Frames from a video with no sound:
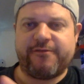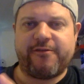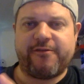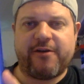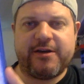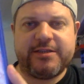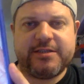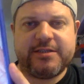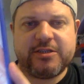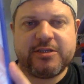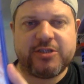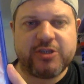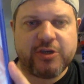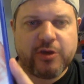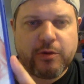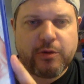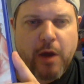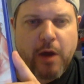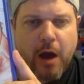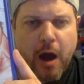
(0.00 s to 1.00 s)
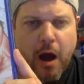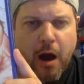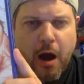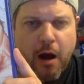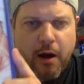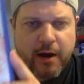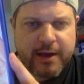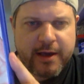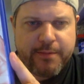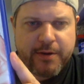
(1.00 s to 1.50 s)
Fighter 2
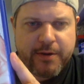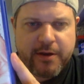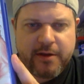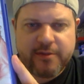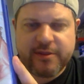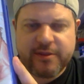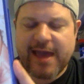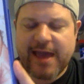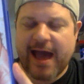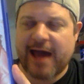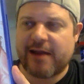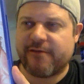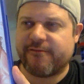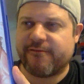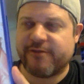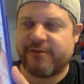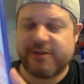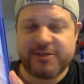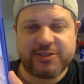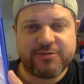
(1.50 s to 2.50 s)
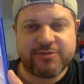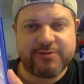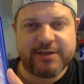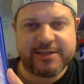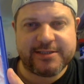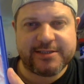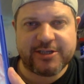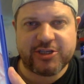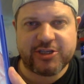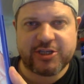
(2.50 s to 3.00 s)
Hyper, the Anniversary
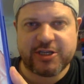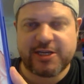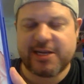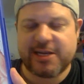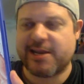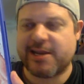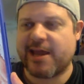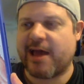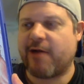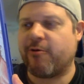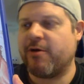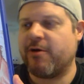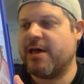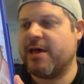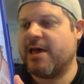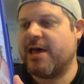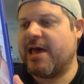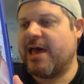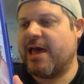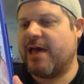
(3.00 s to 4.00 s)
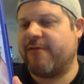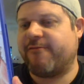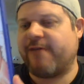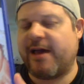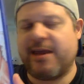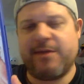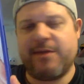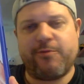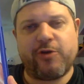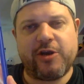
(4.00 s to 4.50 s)
Edition. Now, if
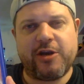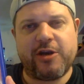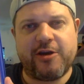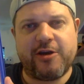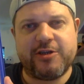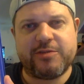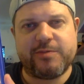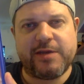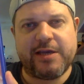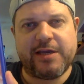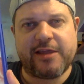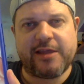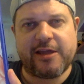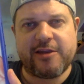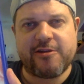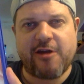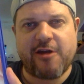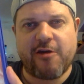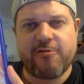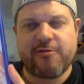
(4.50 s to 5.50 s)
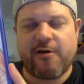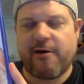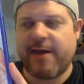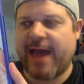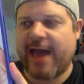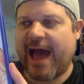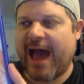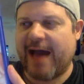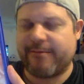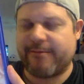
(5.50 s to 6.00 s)
anybody knows me, they know that
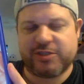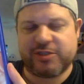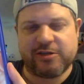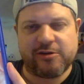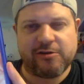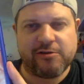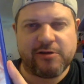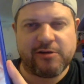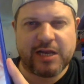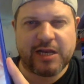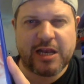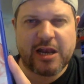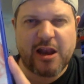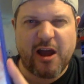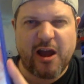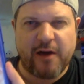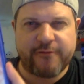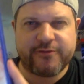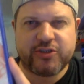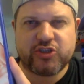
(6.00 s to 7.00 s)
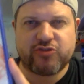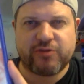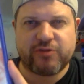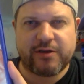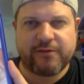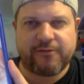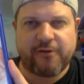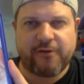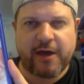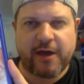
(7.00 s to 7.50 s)
I absolutely love
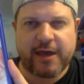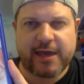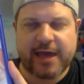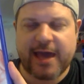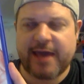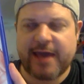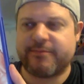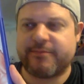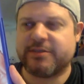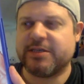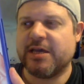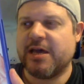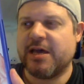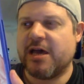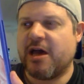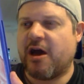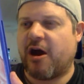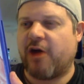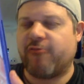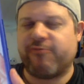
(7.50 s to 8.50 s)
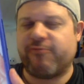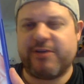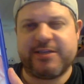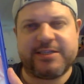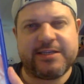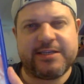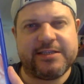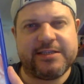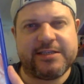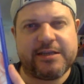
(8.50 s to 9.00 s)
Street Fighter games. I
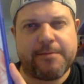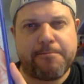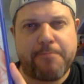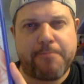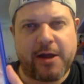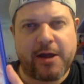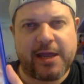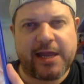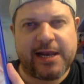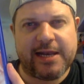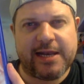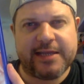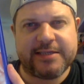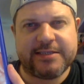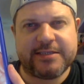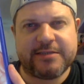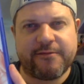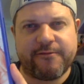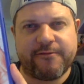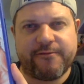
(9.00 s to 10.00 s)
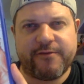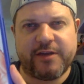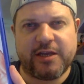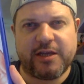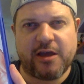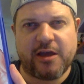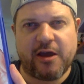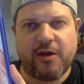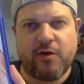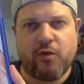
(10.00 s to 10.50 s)
recently did a bucket list
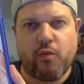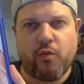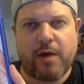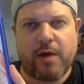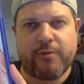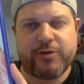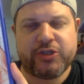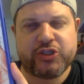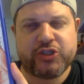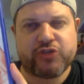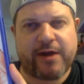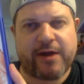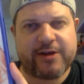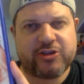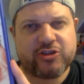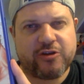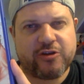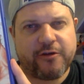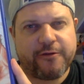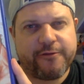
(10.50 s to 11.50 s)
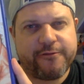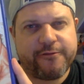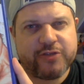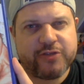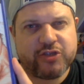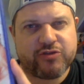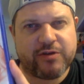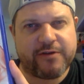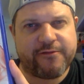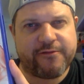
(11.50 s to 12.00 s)
video where we scratched off
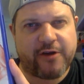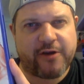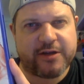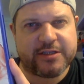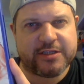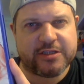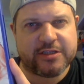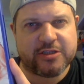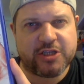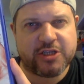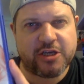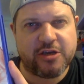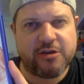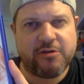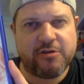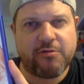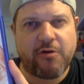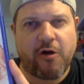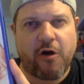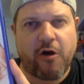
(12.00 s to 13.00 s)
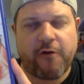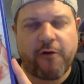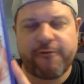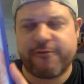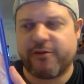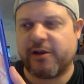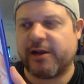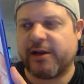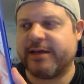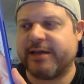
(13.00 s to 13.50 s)
Street Fighter 2 off
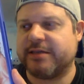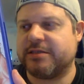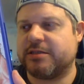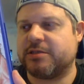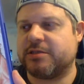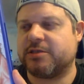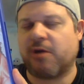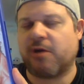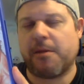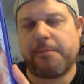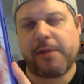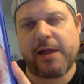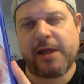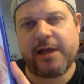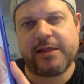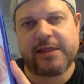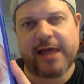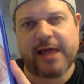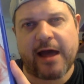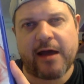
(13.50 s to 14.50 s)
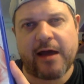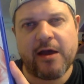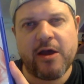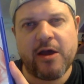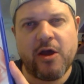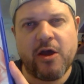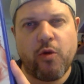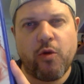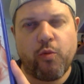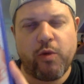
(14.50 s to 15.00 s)
the list, so I played that
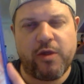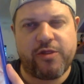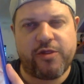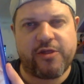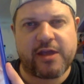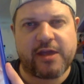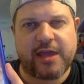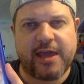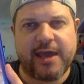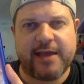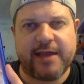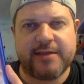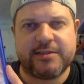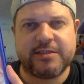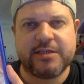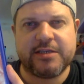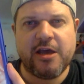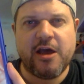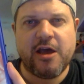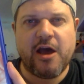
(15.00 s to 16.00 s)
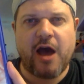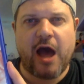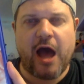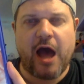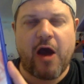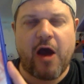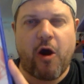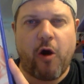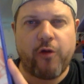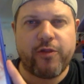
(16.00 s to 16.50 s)
with the kids.
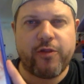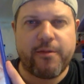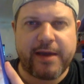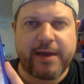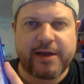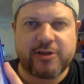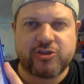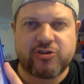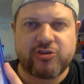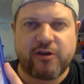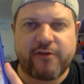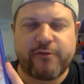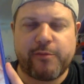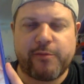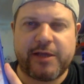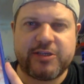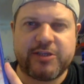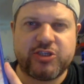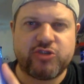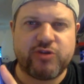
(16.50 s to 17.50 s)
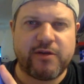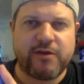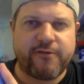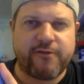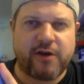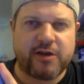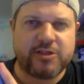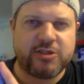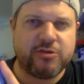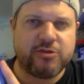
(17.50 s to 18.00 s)
On the Mega Drive, we played Street
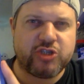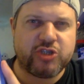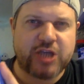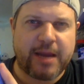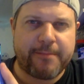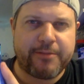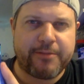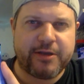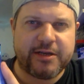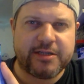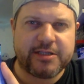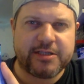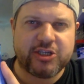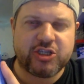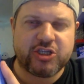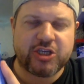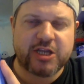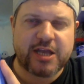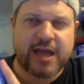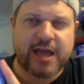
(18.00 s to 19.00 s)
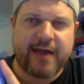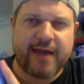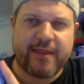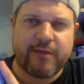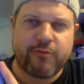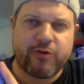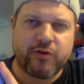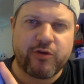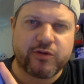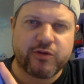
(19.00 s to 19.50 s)
Fighter 2 Champion Edition, and then
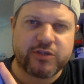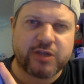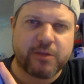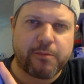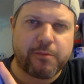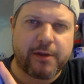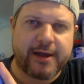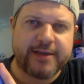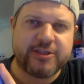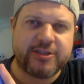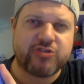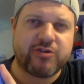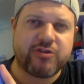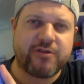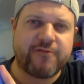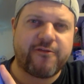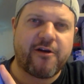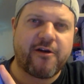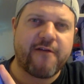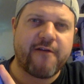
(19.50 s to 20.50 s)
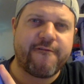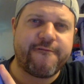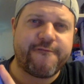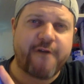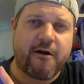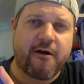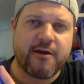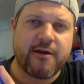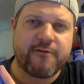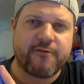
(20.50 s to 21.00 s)
we also played Street Fighter
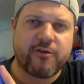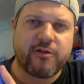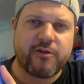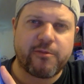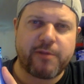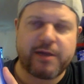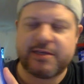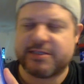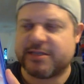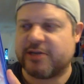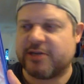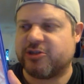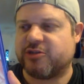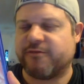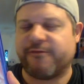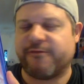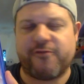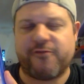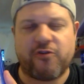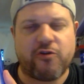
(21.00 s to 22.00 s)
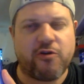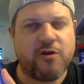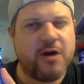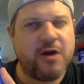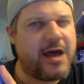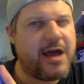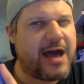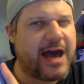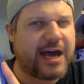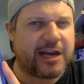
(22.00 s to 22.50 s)
5 on the PlayStation 4.
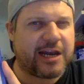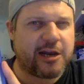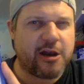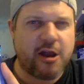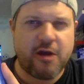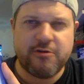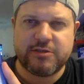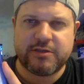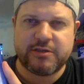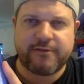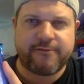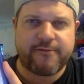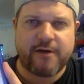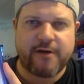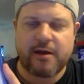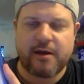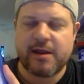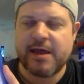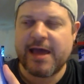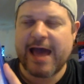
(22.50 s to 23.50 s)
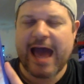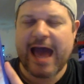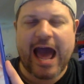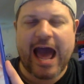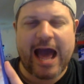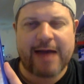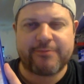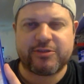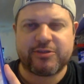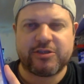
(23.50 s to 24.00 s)
Had loads of fun.
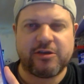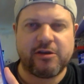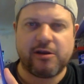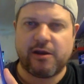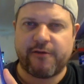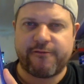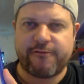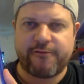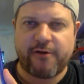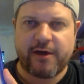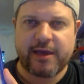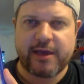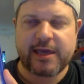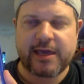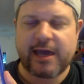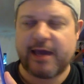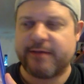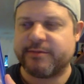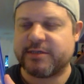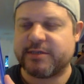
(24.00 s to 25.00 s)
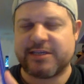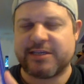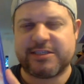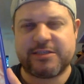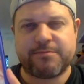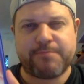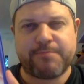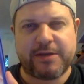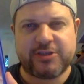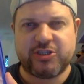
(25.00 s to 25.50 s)
Absolutely love fighting games,
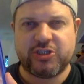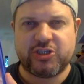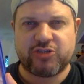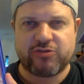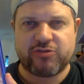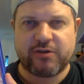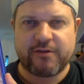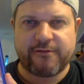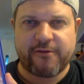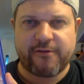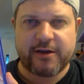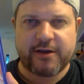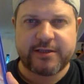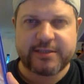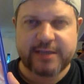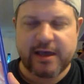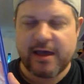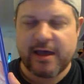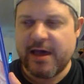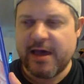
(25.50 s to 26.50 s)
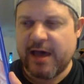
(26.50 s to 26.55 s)
especially Street Fighter.